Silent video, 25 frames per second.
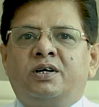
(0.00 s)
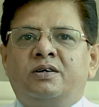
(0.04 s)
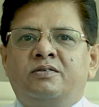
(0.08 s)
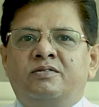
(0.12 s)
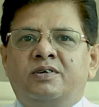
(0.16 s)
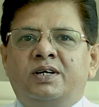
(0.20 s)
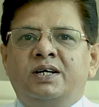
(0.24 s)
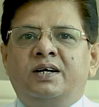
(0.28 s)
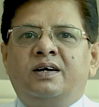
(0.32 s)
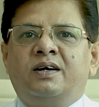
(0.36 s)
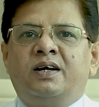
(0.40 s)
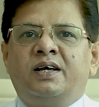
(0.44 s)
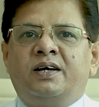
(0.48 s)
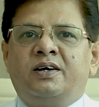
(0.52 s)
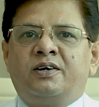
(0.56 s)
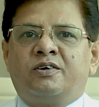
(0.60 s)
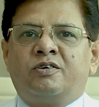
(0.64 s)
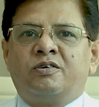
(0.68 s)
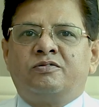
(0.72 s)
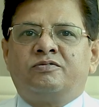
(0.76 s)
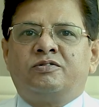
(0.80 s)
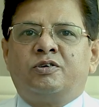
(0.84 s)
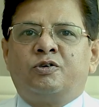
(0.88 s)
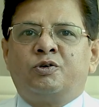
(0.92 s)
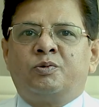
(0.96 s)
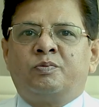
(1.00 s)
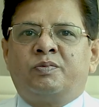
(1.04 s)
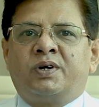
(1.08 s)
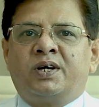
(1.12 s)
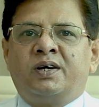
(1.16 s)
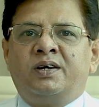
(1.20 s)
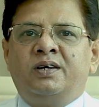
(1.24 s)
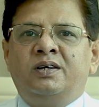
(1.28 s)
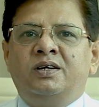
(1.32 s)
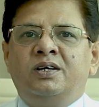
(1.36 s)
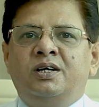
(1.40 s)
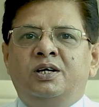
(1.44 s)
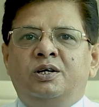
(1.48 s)
covering layer of our
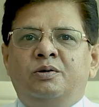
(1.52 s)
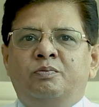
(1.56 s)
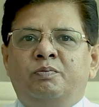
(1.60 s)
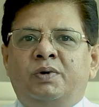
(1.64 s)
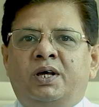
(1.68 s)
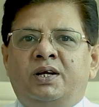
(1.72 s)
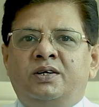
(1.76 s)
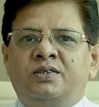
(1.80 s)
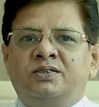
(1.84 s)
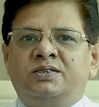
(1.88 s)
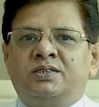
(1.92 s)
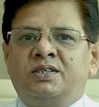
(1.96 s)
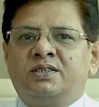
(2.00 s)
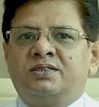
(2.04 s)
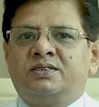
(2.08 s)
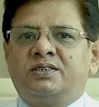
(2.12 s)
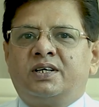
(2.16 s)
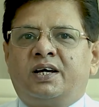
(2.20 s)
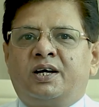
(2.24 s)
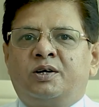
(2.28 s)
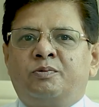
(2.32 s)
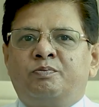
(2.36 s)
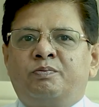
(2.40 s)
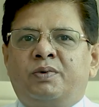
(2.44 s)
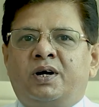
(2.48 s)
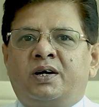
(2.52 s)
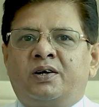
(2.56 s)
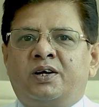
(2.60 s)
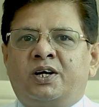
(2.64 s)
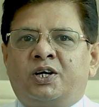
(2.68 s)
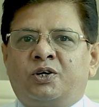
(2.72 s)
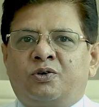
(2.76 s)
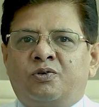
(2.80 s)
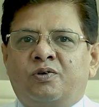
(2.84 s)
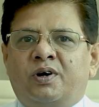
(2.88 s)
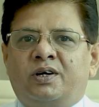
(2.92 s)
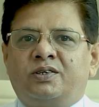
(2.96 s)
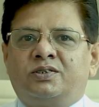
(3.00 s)
brain, meninges and
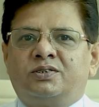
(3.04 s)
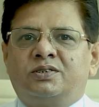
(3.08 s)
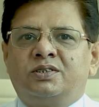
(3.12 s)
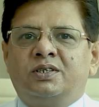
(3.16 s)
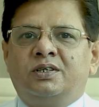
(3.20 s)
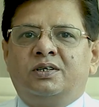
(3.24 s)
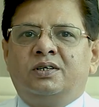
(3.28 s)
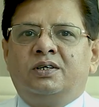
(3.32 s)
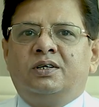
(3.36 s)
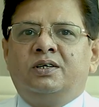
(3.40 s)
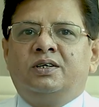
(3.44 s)
arachnoids.